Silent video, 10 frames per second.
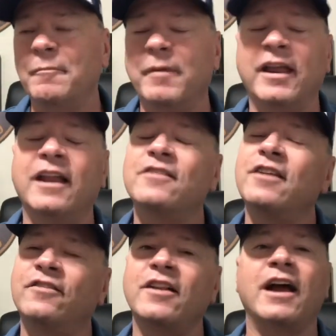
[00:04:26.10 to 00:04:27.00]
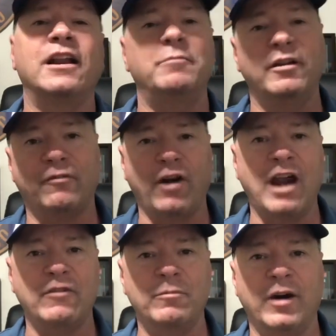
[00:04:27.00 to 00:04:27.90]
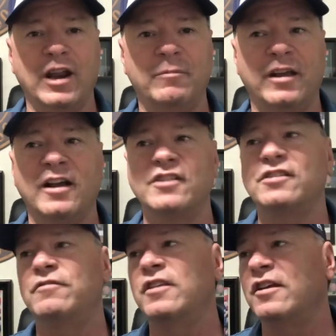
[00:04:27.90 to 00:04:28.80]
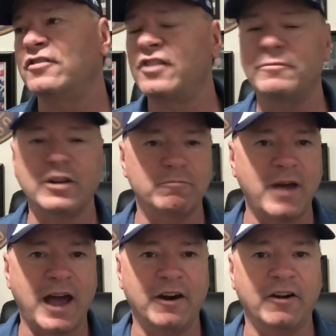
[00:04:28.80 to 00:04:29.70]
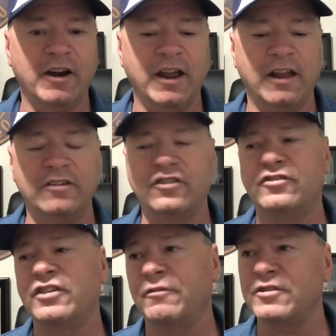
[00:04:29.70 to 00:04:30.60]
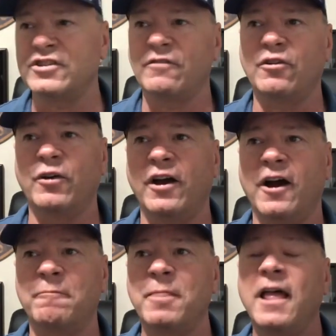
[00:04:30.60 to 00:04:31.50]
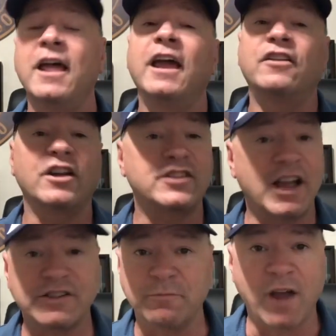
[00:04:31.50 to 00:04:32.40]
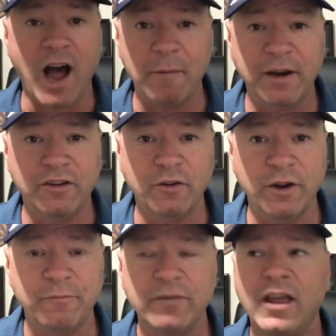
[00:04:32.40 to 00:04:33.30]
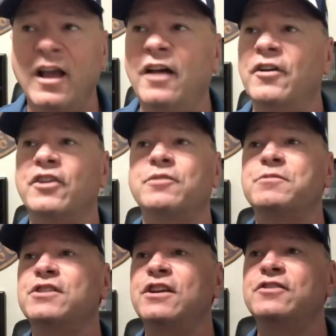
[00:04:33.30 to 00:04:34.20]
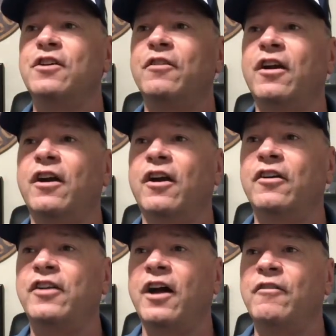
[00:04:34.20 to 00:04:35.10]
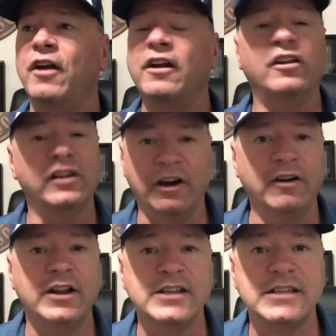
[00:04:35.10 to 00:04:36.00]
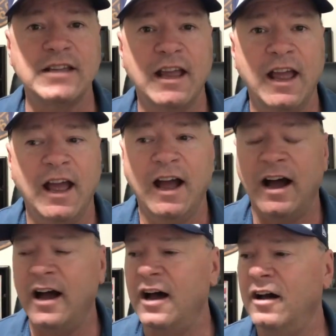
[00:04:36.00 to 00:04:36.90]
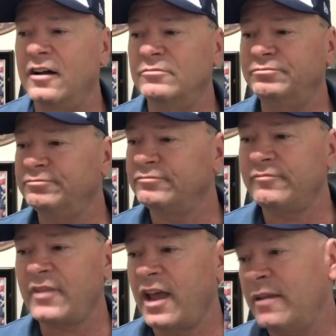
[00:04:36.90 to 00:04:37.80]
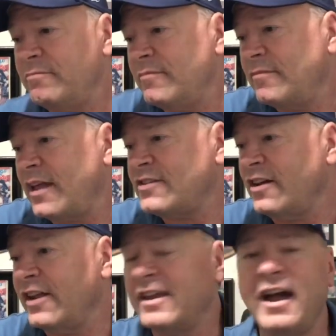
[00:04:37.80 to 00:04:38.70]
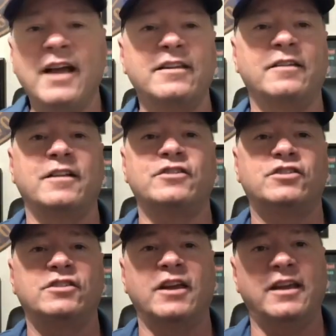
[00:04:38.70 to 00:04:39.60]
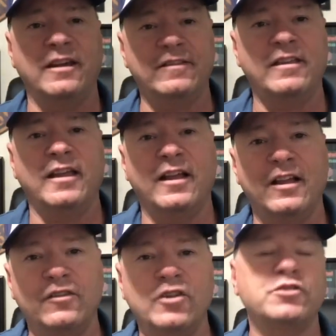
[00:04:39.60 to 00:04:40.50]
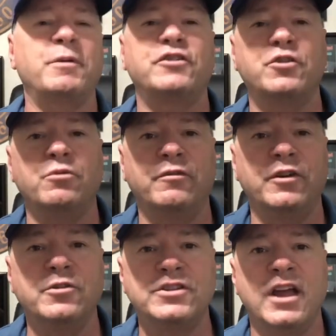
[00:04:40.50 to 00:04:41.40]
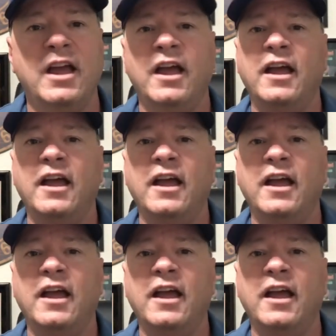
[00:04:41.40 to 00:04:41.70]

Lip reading: not going to be for everybody because of the subject matter and just different stuff going on. It does have some comedy to it. There are some scenes that are downright hilarious. And that's all I got. Those are my 2 reviews.